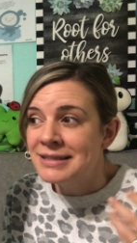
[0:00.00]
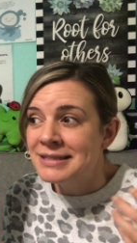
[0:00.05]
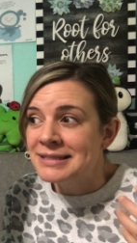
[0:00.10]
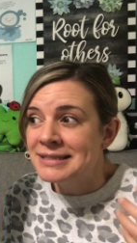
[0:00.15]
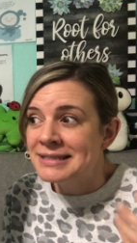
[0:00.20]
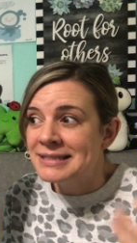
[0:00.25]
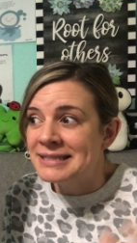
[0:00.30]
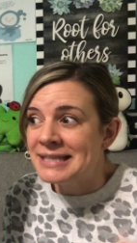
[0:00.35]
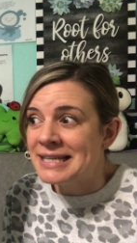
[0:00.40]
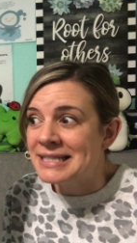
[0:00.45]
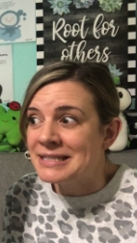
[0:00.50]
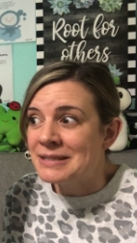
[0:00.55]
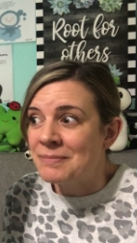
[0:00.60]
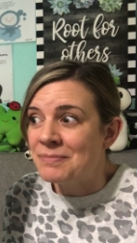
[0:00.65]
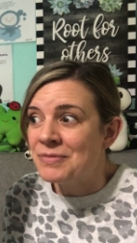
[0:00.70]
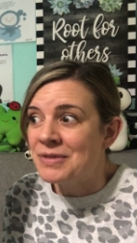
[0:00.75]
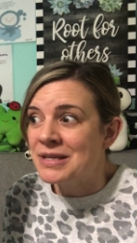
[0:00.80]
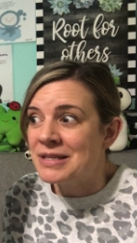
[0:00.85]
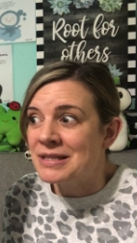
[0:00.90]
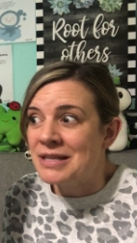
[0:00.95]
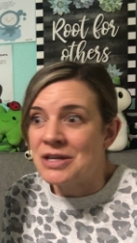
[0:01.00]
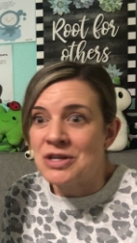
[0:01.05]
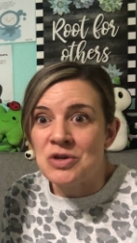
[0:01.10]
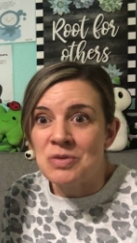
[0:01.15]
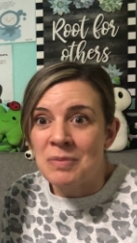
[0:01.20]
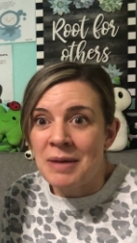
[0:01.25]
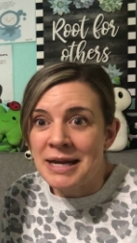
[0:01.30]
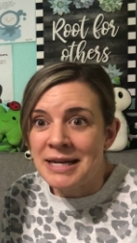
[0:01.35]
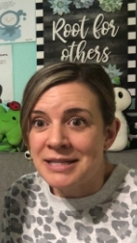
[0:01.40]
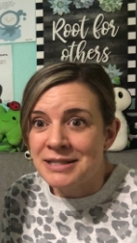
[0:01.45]
Say something that you
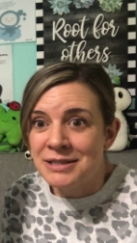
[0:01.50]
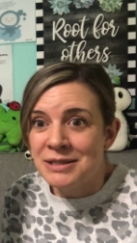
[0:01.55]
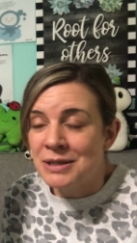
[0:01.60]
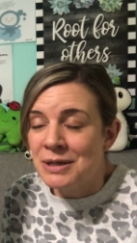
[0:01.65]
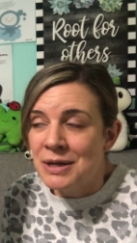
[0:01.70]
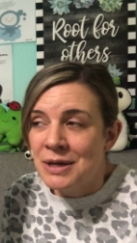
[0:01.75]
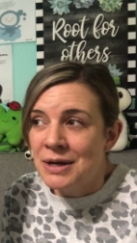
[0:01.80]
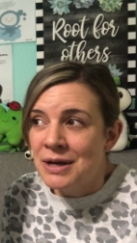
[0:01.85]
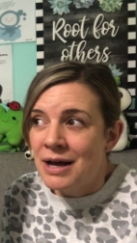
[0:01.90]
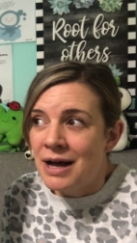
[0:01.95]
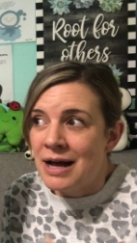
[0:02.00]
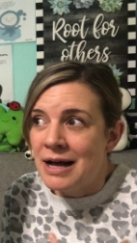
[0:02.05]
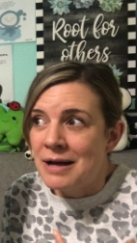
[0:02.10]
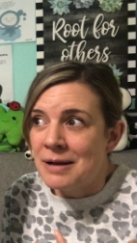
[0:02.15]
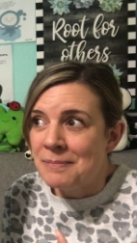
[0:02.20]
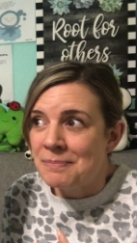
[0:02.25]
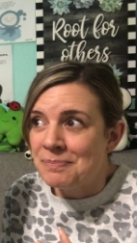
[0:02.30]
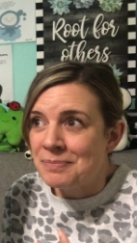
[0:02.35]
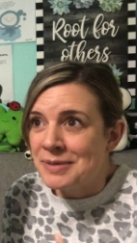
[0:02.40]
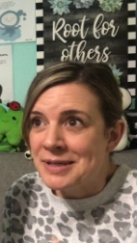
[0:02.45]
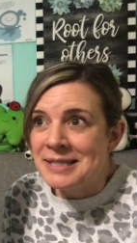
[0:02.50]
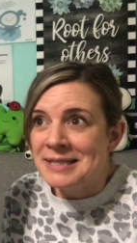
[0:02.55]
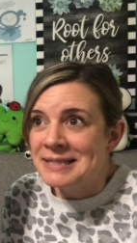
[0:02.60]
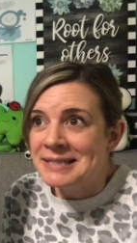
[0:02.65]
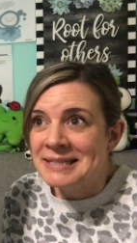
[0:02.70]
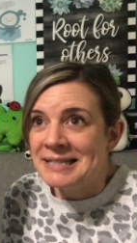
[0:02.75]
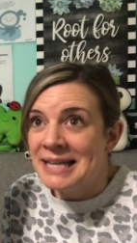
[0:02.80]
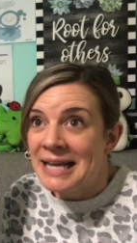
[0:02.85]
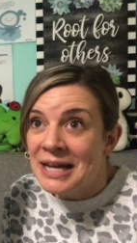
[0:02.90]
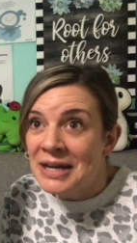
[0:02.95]
might um, be
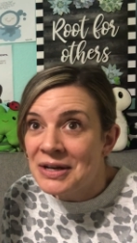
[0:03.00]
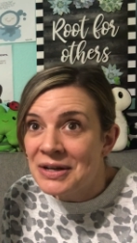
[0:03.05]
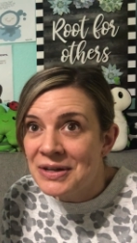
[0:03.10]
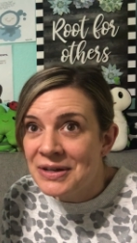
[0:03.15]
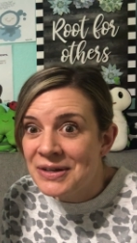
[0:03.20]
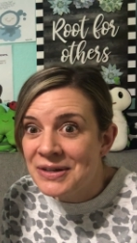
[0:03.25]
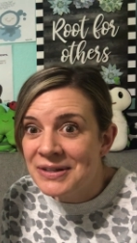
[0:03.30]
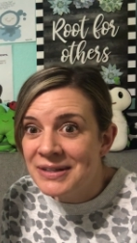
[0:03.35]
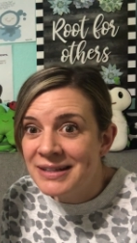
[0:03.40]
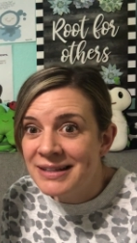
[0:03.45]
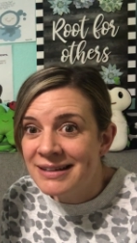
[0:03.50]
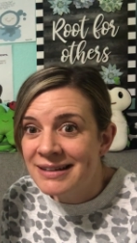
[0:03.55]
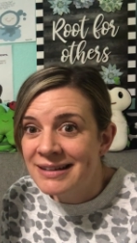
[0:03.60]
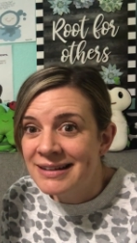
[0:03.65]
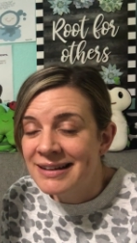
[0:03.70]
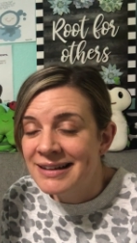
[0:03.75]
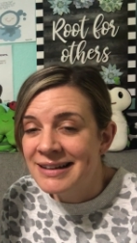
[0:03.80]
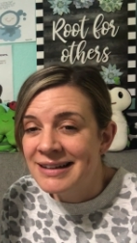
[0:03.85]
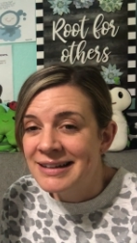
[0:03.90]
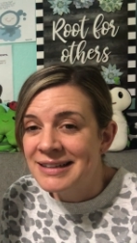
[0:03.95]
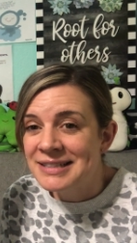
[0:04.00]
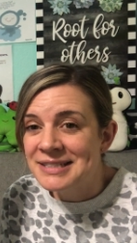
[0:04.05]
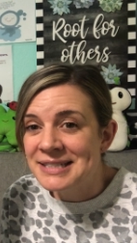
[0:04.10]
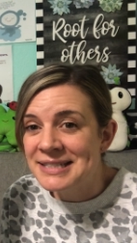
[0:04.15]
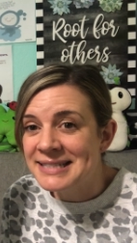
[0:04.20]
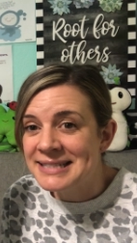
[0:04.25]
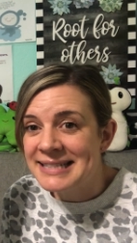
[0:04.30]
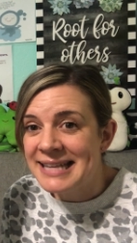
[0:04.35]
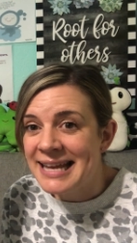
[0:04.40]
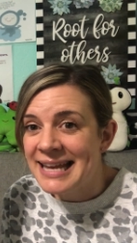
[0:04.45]
scared
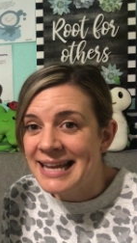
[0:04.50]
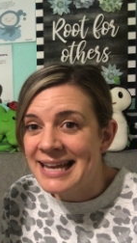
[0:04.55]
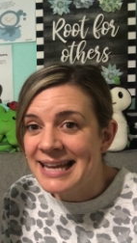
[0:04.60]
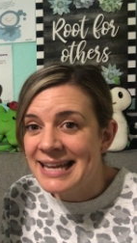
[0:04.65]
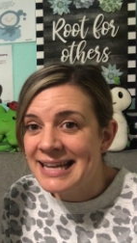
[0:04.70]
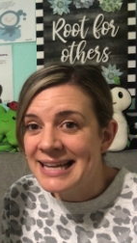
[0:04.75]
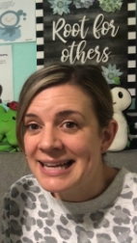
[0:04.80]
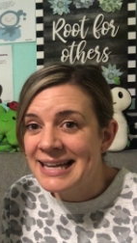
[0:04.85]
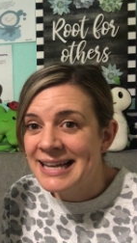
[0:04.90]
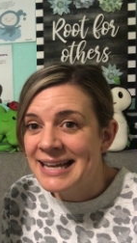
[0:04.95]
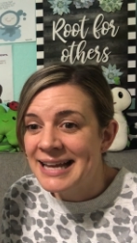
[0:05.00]
to say,